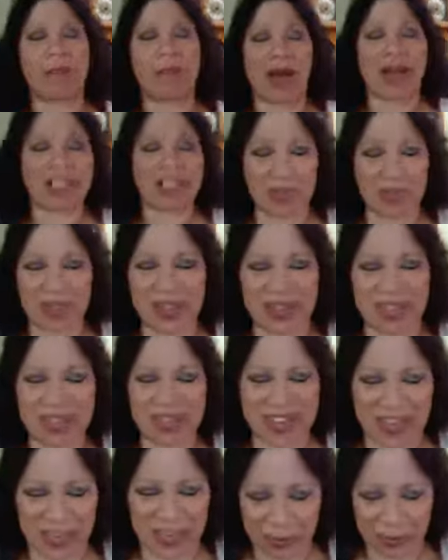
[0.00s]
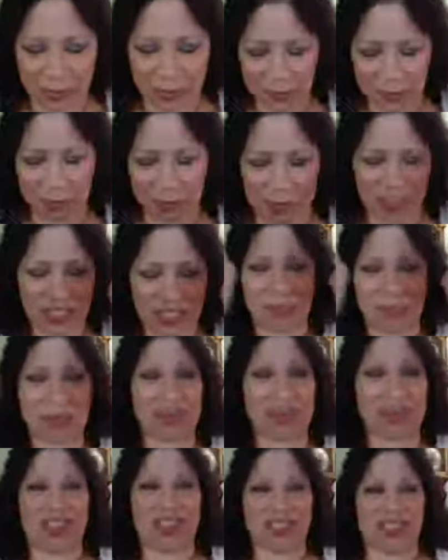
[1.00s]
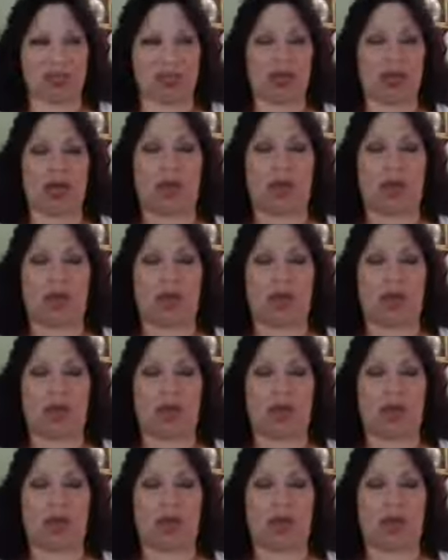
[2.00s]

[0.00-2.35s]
possibility. Possibility is the